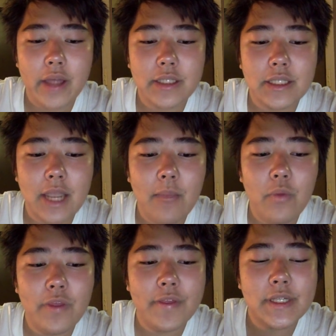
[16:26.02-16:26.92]
Same
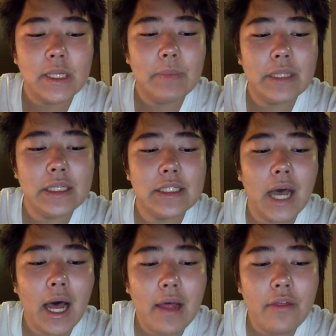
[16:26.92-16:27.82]
with some of these
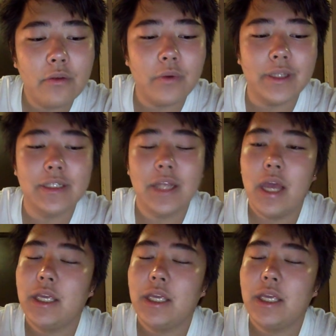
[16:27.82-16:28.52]
other ones.